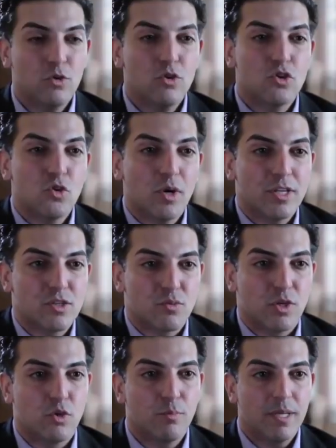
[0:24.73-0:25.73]
you join
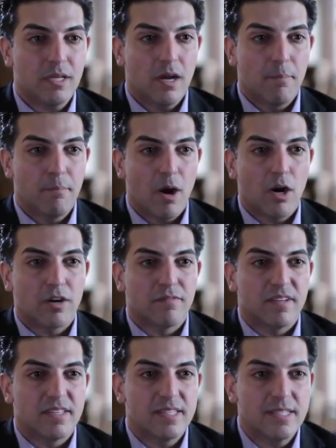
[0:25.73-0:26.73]
Zrii, you become part
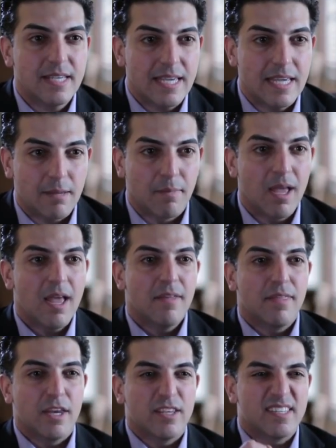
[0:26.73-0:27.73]
of a team
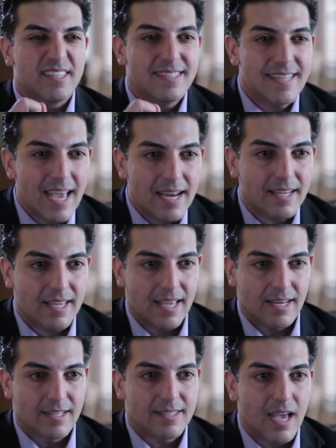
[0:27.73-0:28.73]
that is
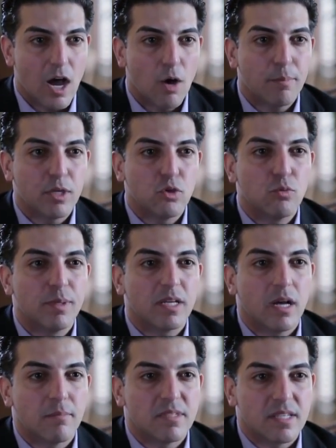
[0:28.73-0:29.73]
dedicated to helping you
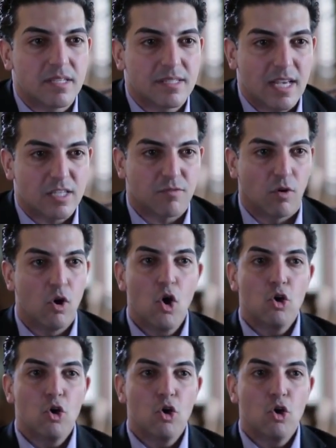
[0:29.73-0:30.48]
become successful.